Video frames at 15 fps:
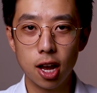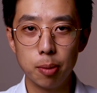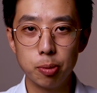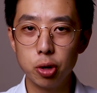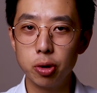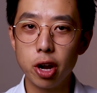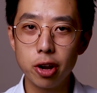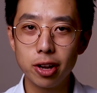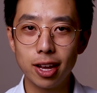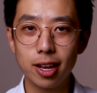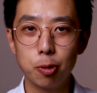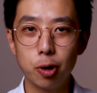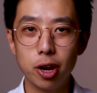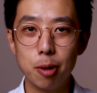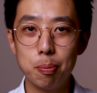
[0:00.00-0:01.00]
you'll know
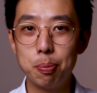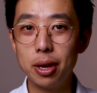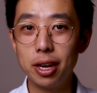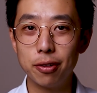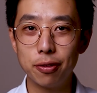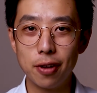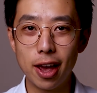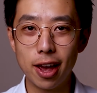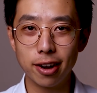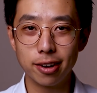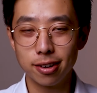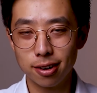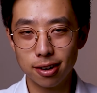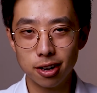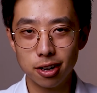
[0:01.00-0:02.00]
that we're a big fan
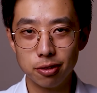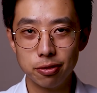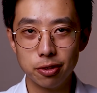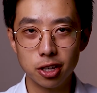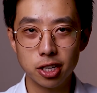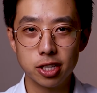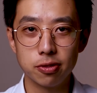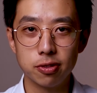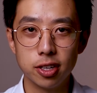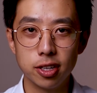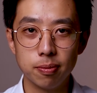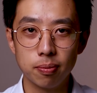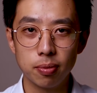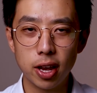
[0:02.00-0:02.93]
of philosophy.